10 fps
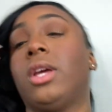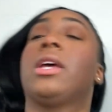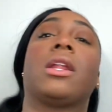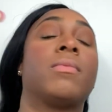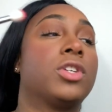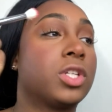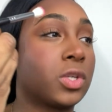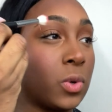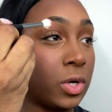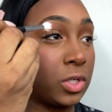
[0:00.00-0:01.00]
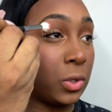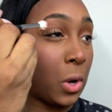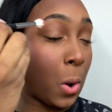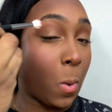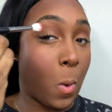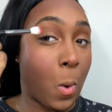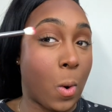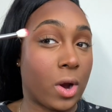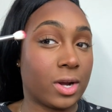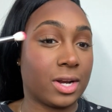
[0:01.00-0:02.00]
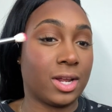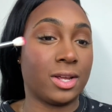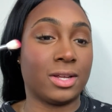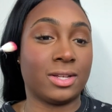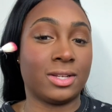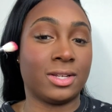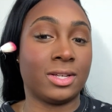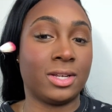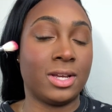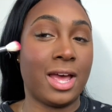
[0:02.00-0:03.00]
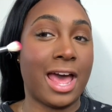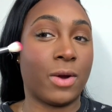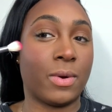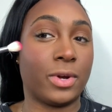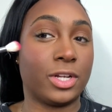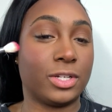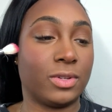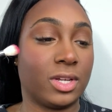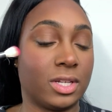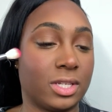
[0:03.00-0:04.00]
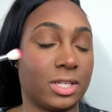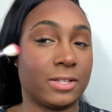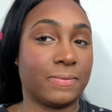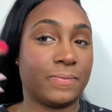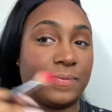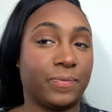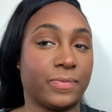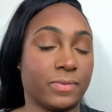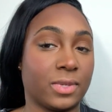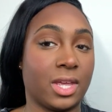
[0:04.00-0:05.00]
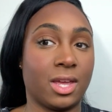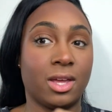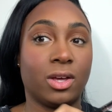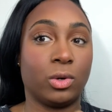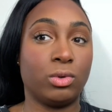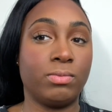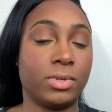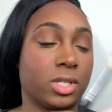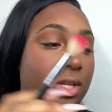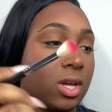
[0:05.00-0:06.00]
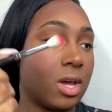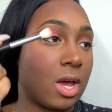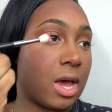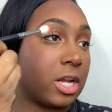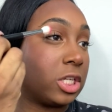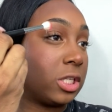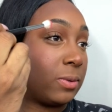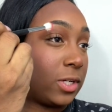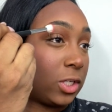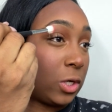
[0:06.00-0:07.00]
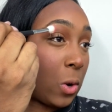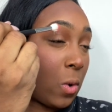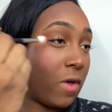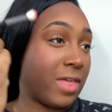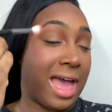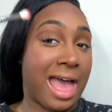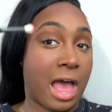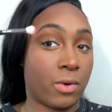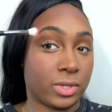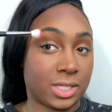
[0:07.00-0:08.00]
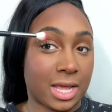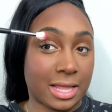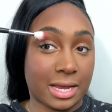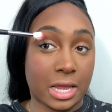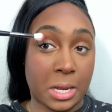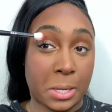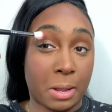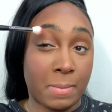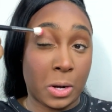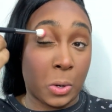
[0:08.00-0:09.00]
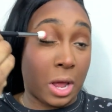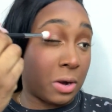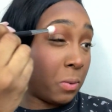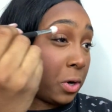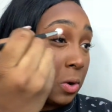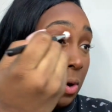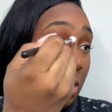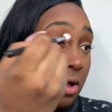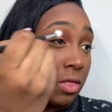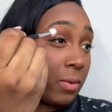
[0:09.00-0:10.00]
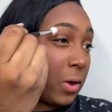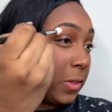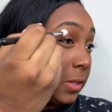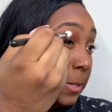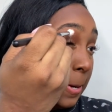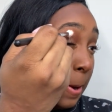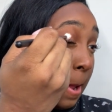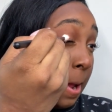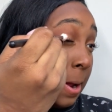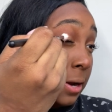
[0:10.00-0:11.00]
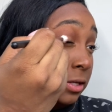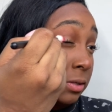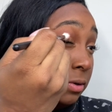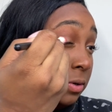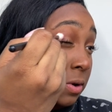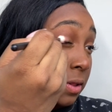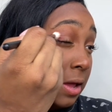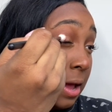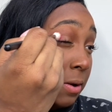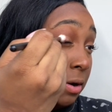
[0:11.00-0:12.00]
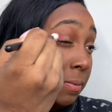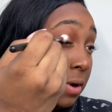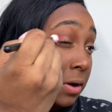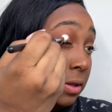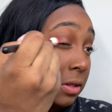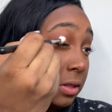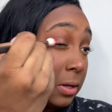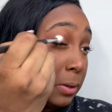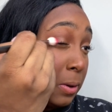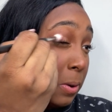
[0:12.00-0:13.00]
And I'm just going to go on, how do I want to do this? Oops. I just want to go on the outside, like in the middle. I don't want to go all the way on the lid. I just want to go on the outer part of the lid.